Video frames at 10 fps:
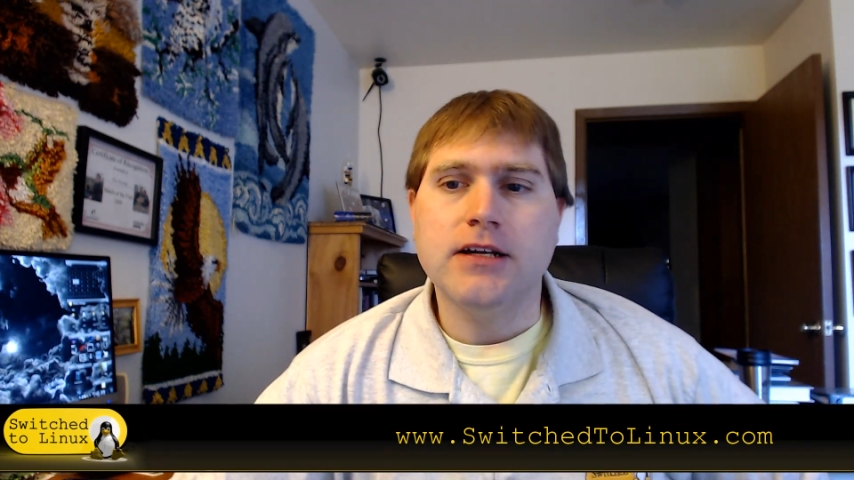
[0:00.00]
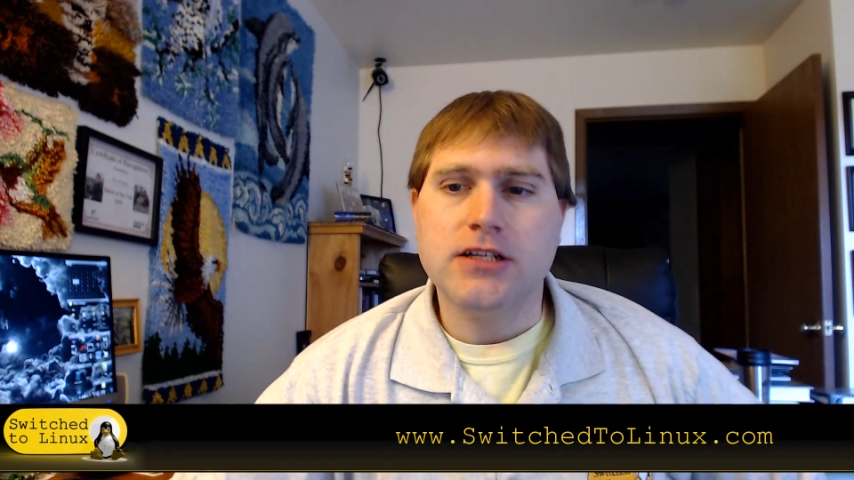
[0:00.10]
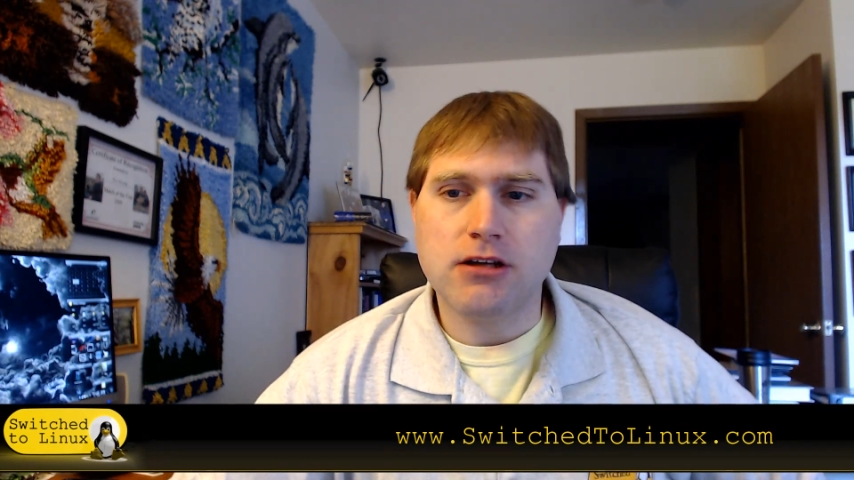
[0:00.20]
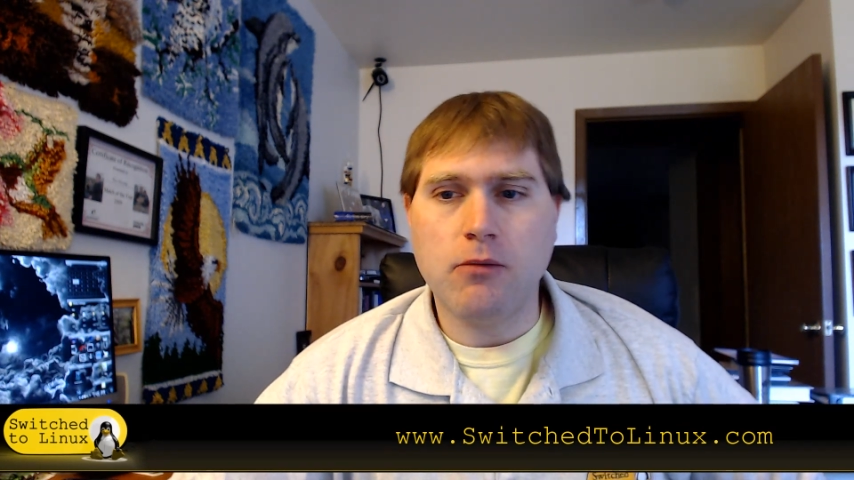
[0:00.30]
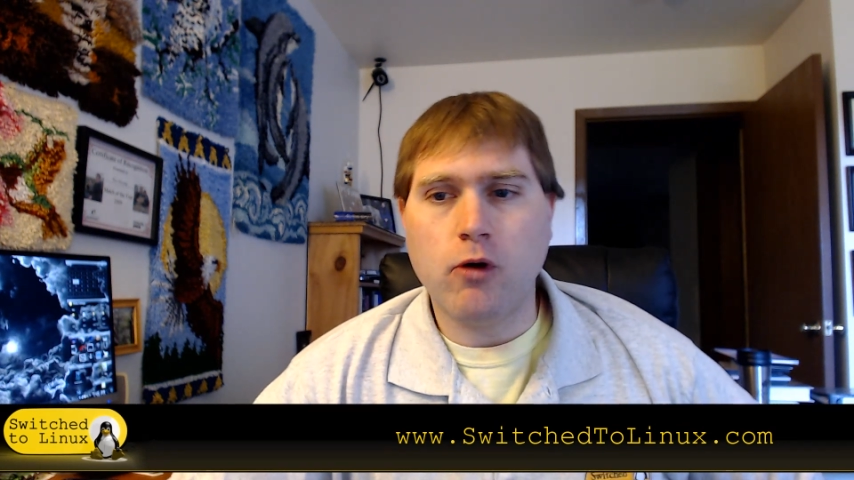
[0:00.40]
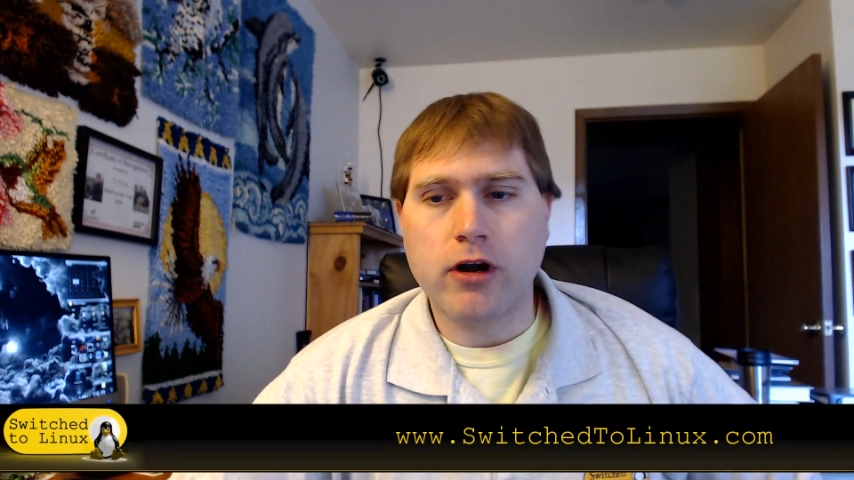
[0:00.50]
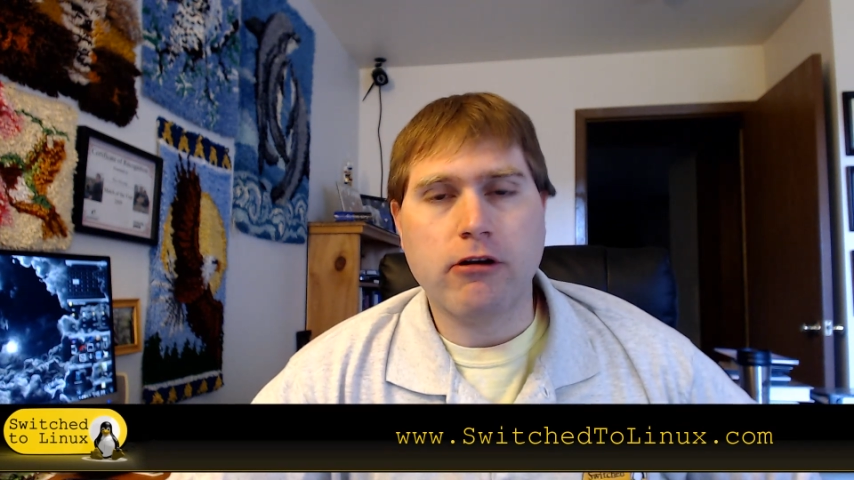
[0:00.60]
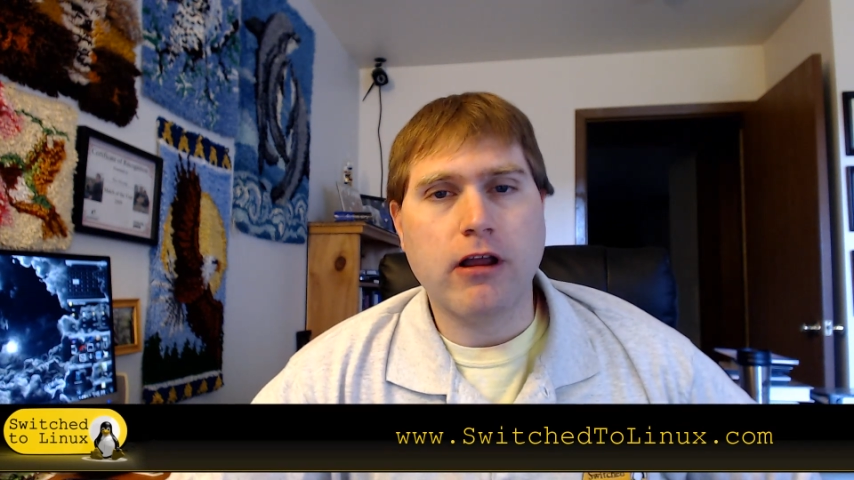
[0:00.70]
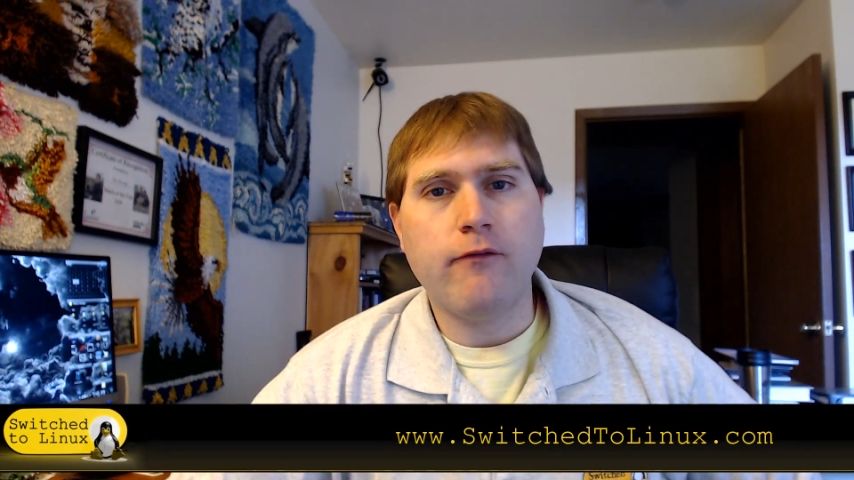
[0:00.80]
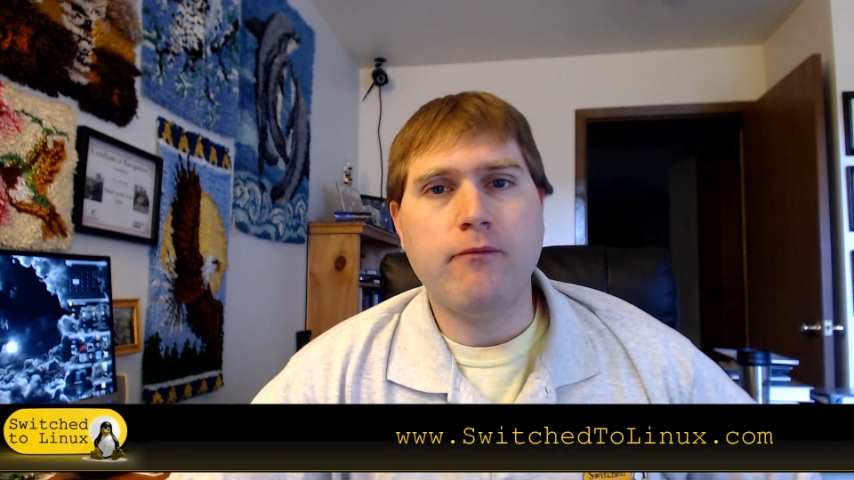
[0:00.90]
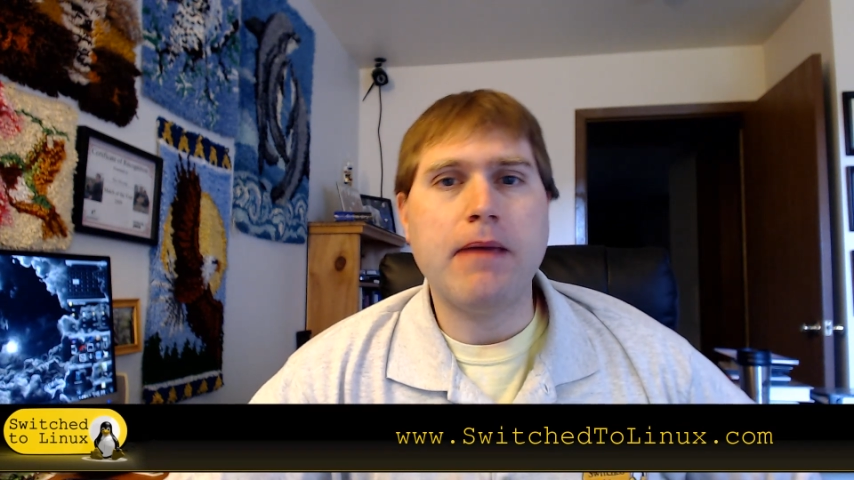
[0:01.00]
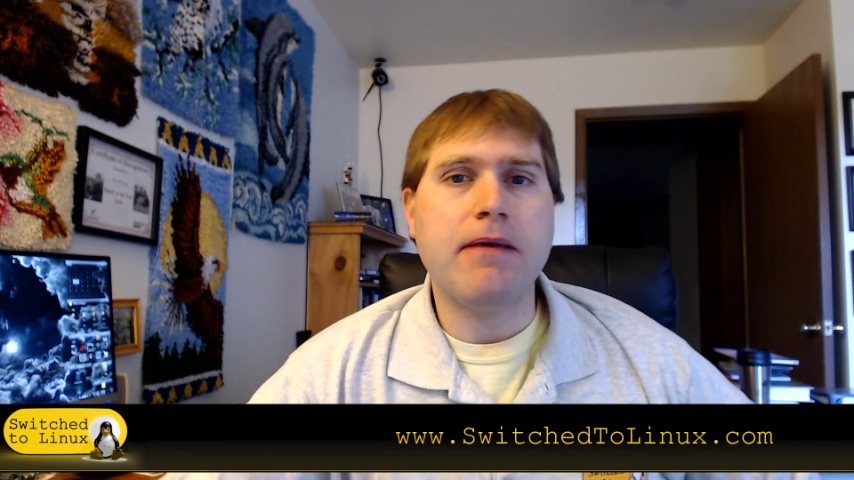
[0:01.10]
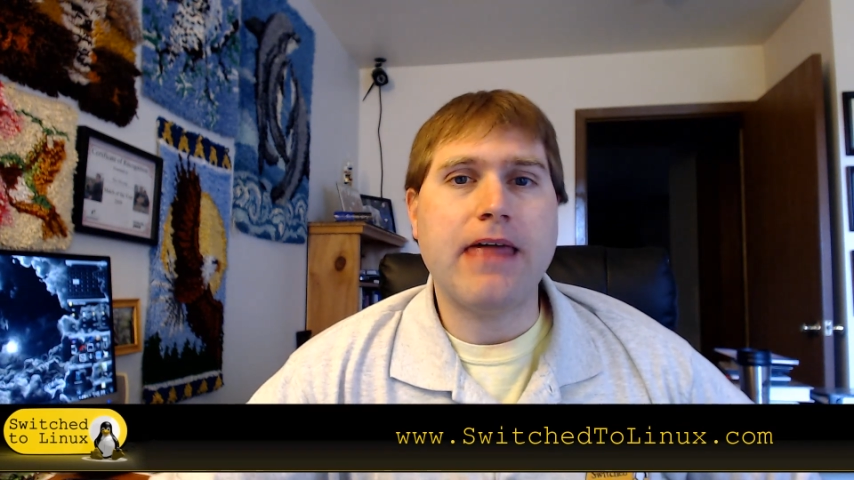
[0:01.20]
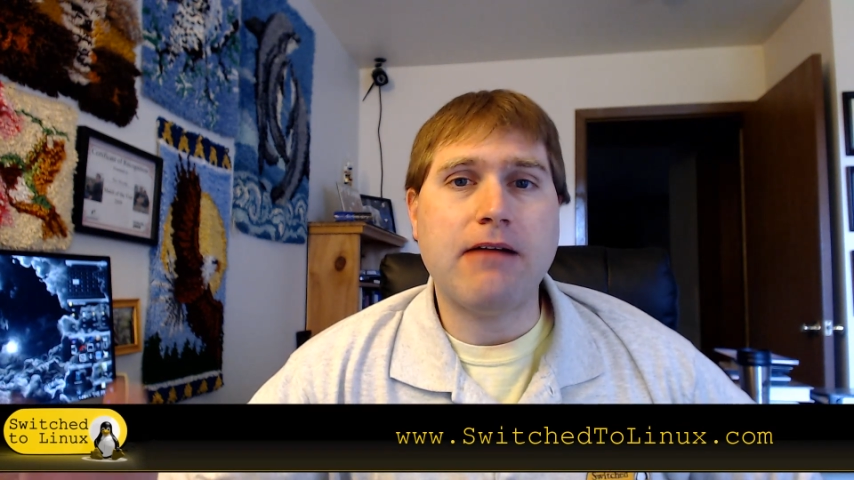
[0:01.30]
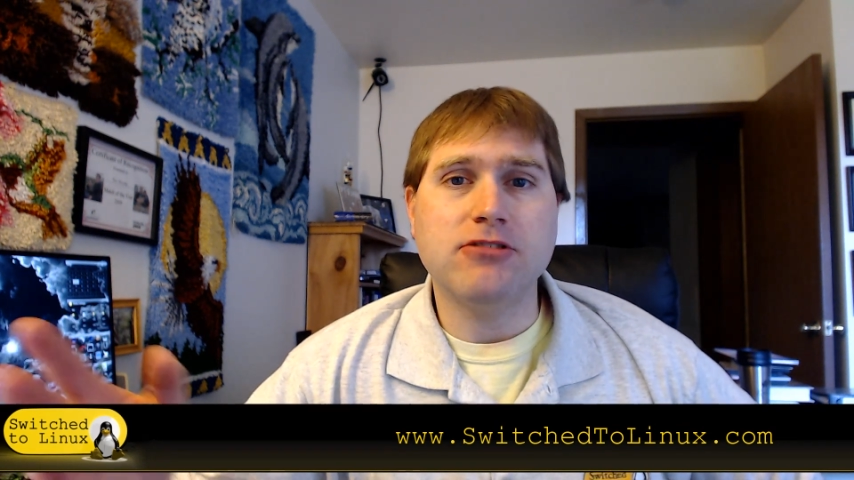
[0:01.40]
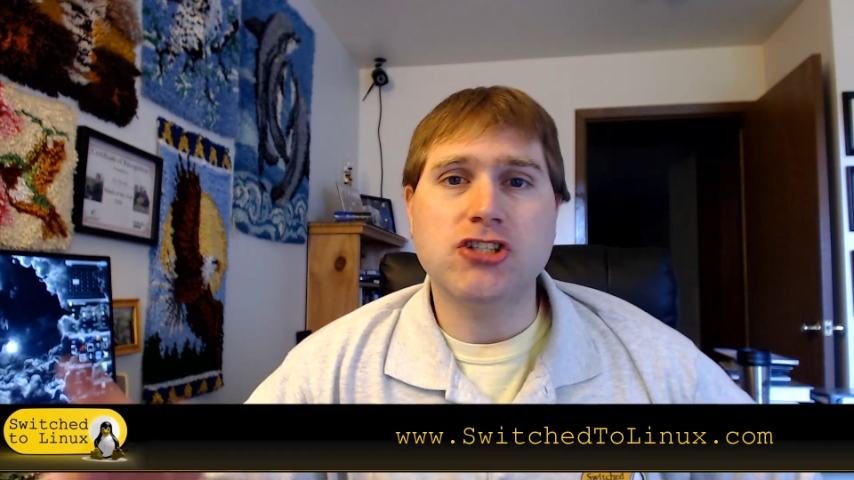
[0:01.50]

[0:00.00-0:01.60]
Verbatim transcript: So I'm wondering if maybe that